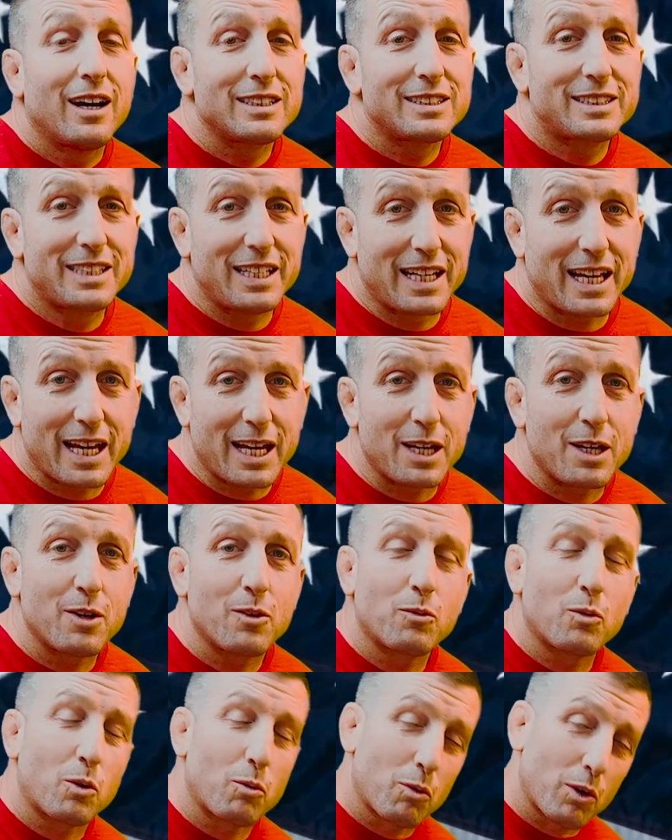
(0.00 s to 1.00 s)
Today,
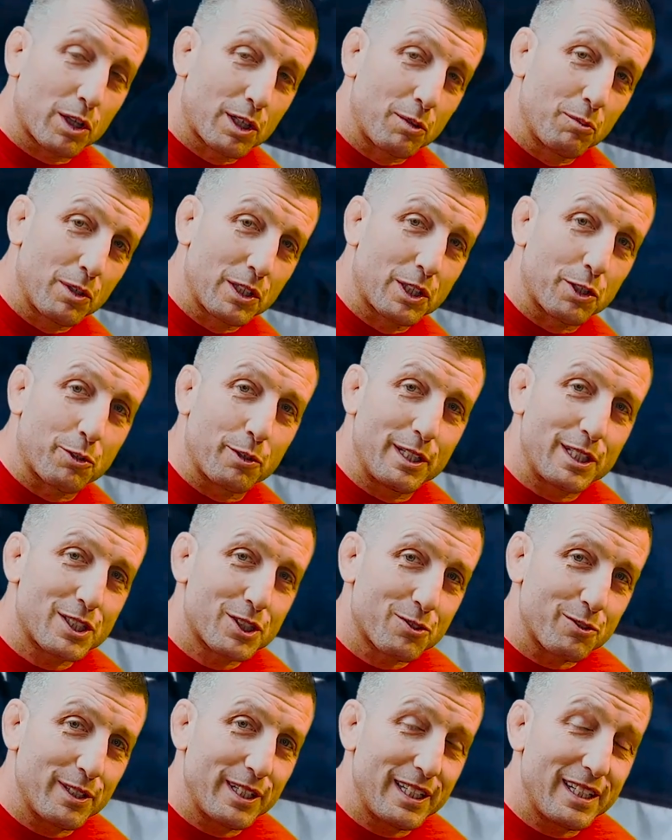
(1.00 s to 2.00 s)
we're working with the green
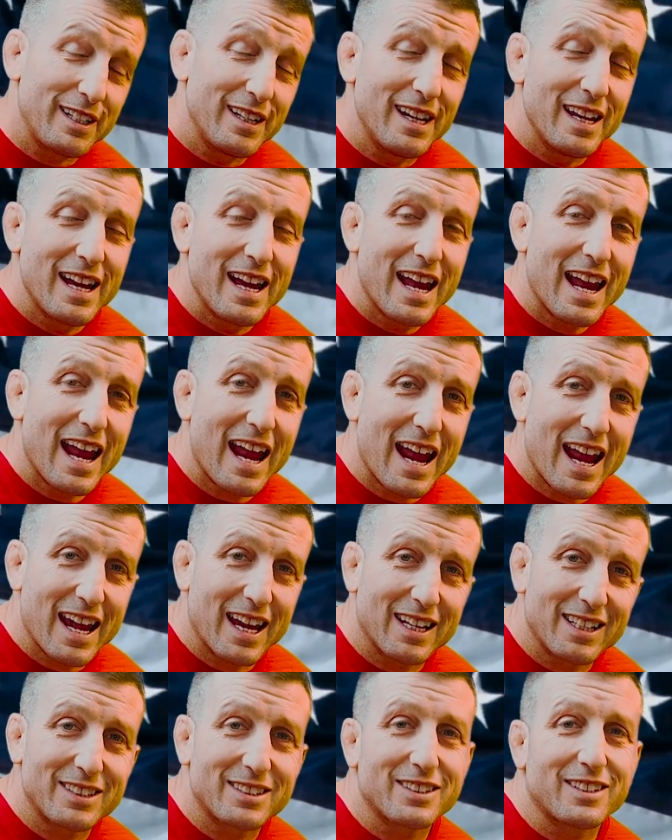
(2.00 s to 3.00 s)
screen,
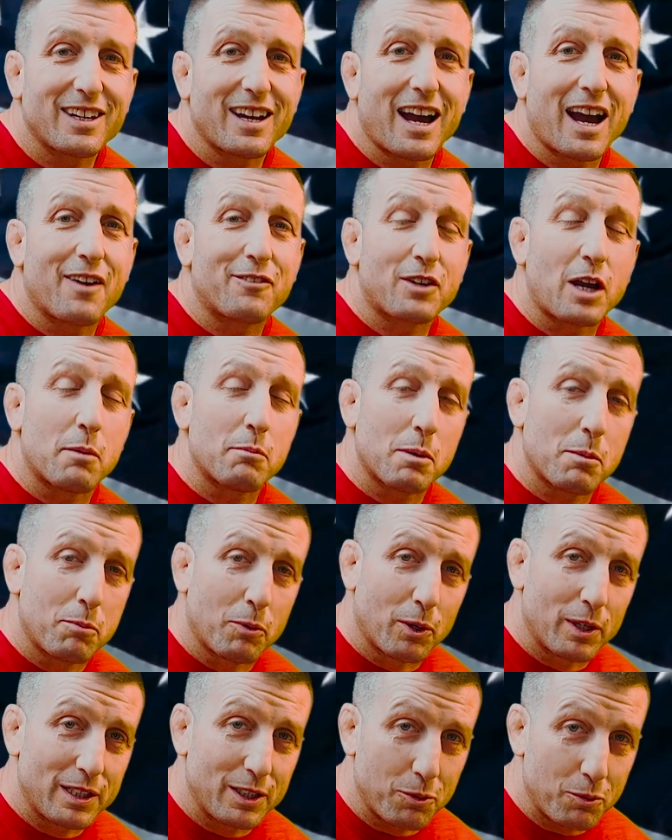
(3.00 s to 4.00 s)
and I've got my
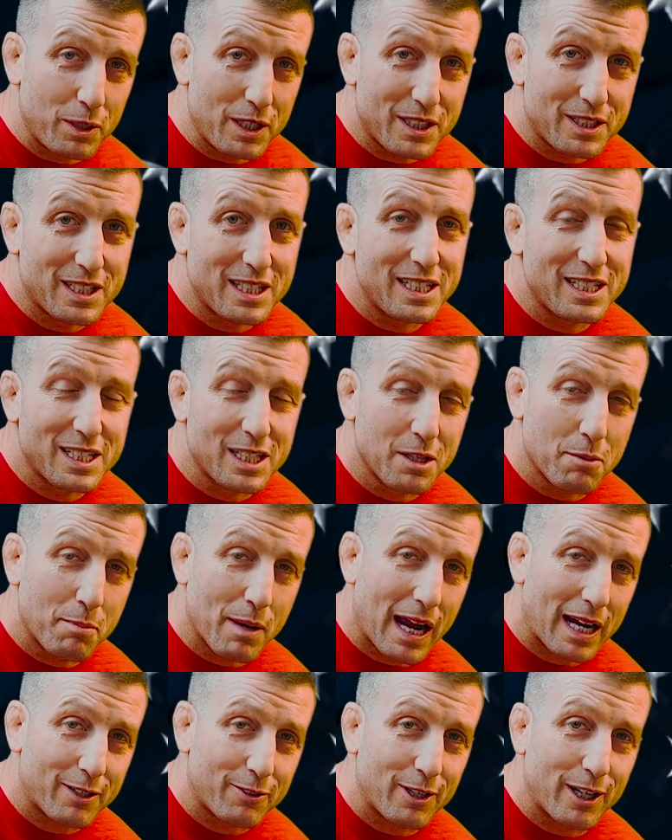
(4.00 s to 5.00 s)
boy Luis. He's in the
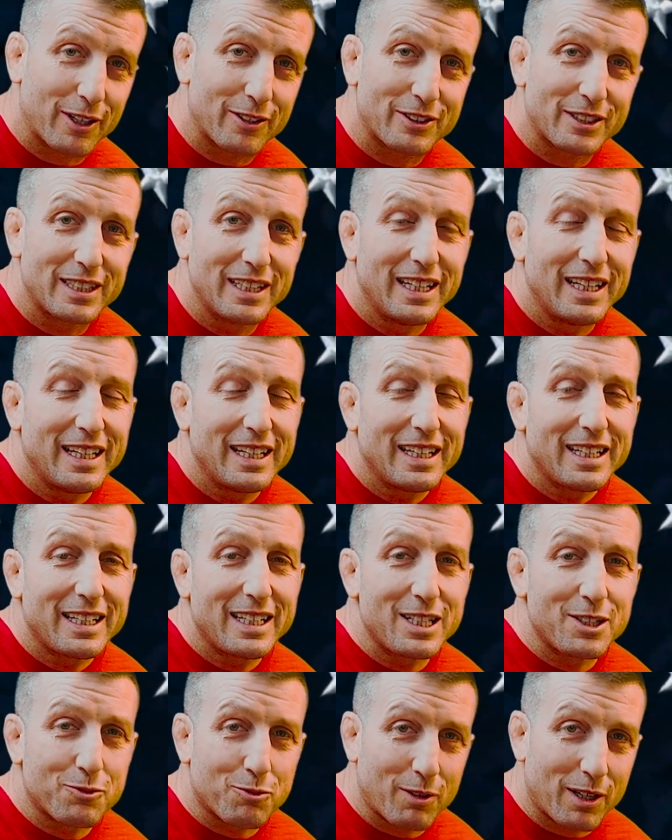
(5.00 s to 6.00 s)
background.
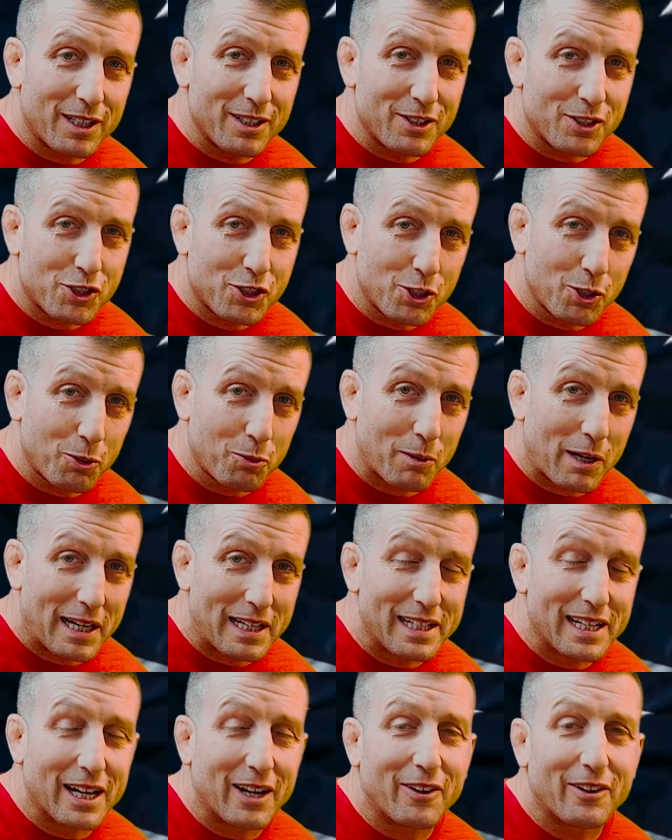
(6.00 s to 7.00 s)
He's running the show right
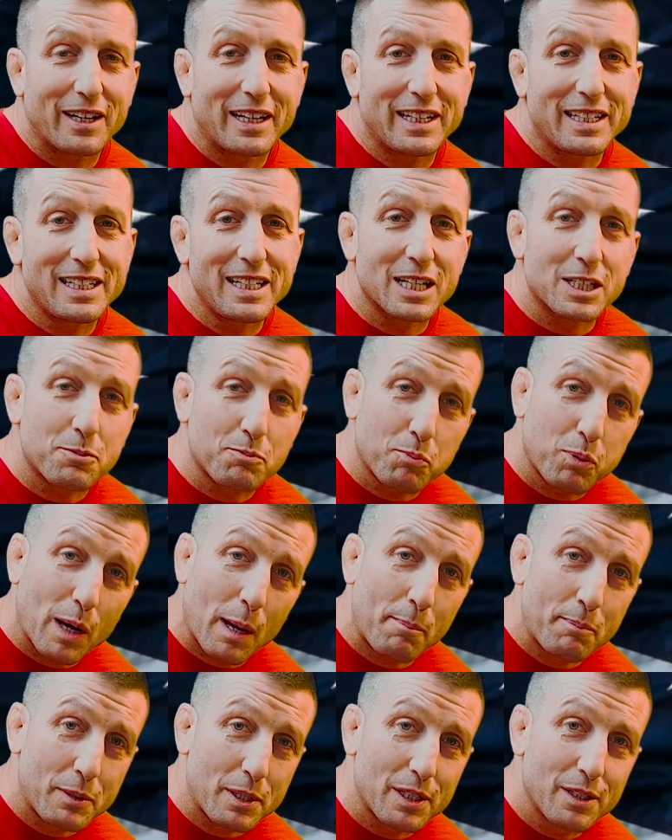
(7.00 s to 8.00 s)
now, and he has
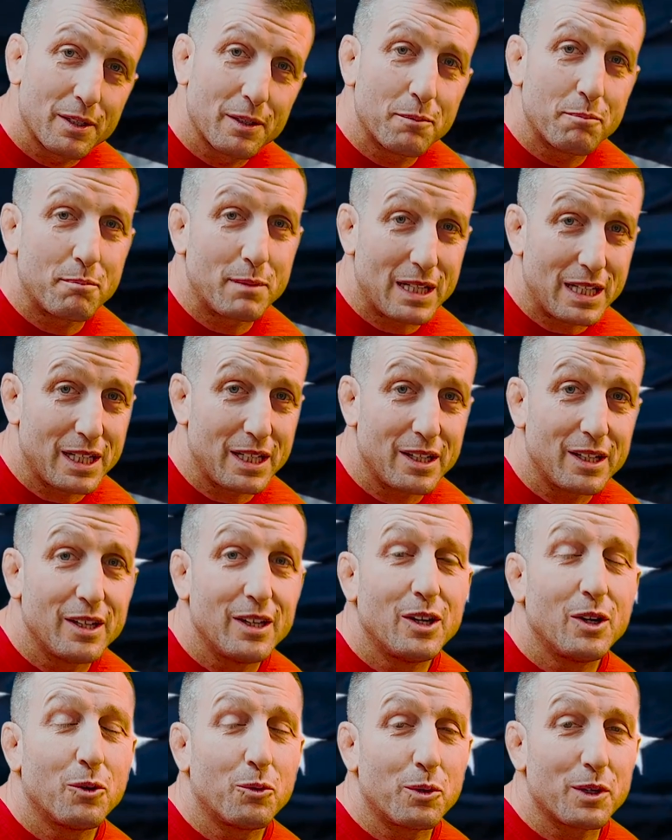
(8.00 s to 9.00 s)
prepped me
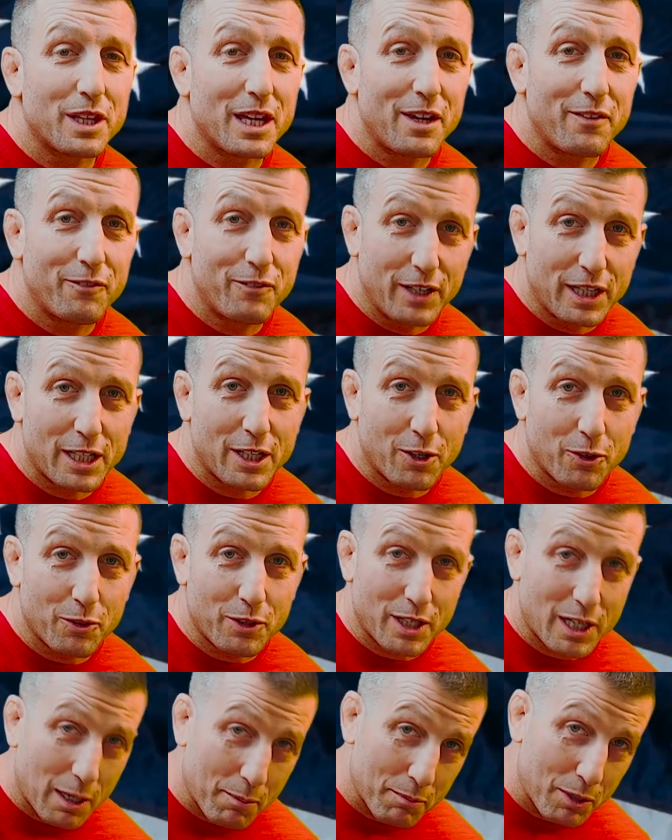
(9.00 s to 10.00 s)
with a video
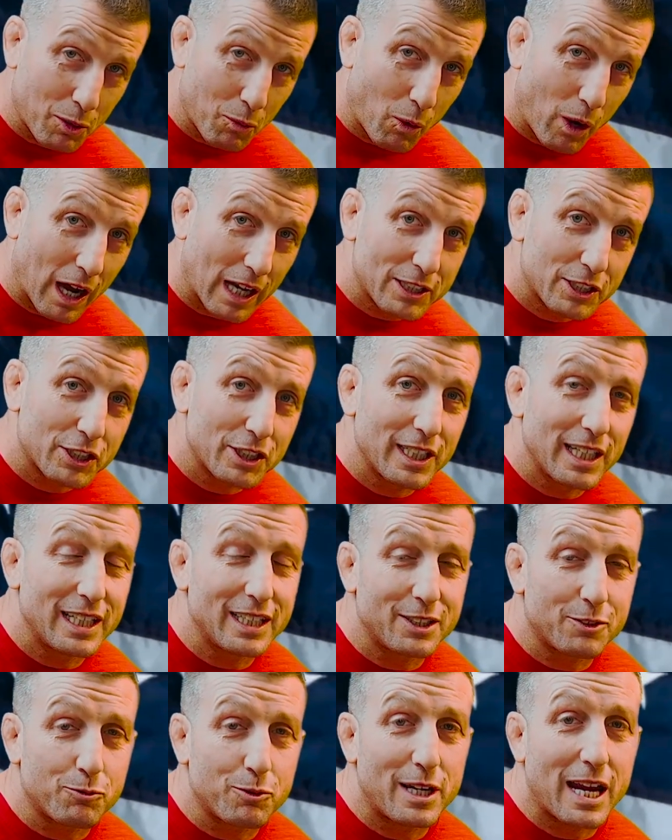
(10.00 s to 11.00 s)
that I'm going to watch
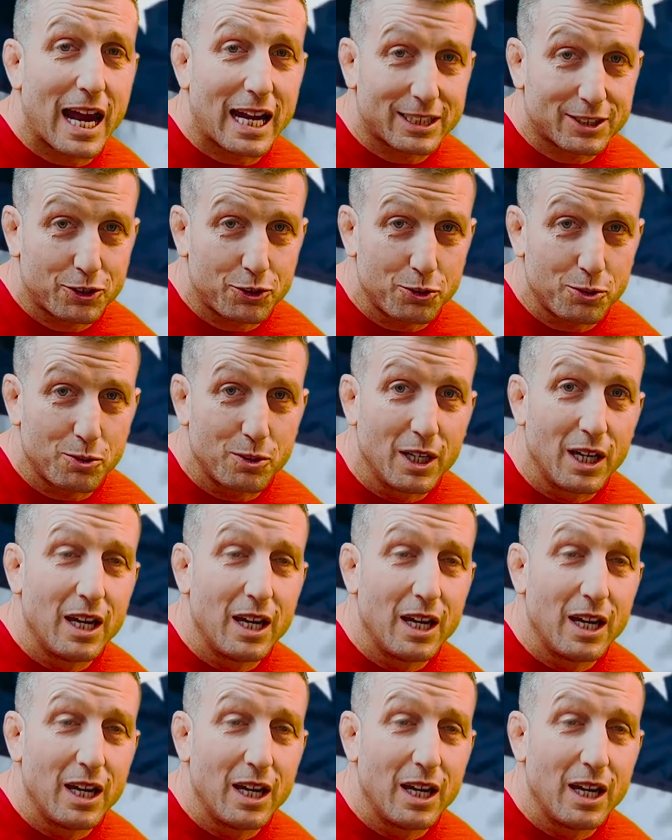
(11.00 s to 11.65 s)
and react to.